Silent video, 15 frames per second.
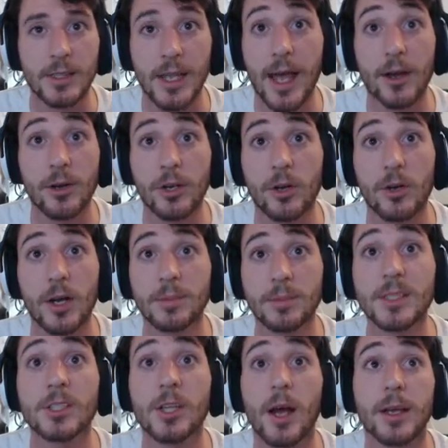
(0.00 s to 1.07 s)
I don't know. I'm
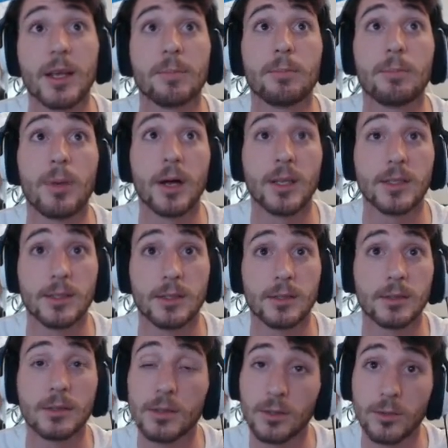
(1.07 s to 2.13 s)
just talking butts.
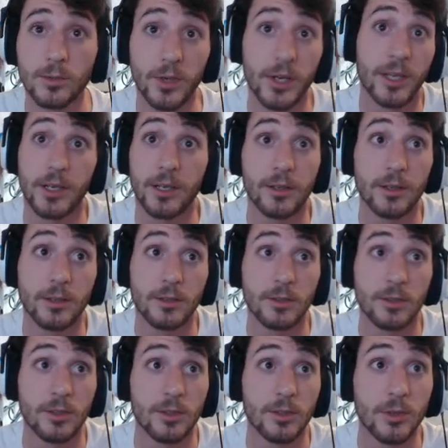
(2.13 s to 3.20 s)
Really.
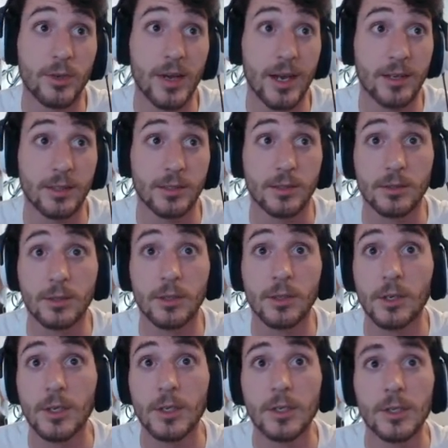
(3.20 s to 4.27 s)
Who cares?
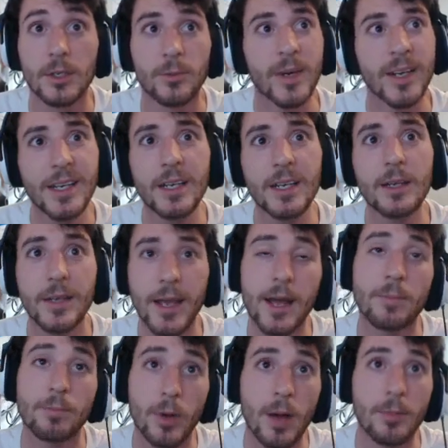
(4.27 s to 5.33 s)
Ricky? Yeah,
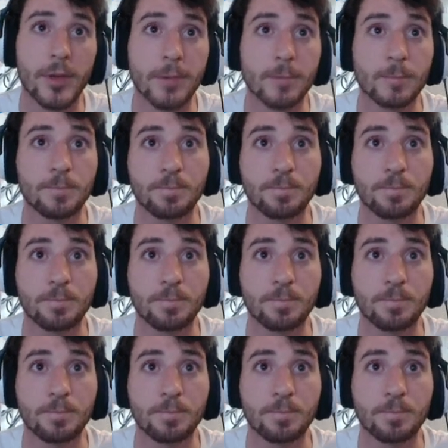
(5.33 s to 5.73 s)
probably.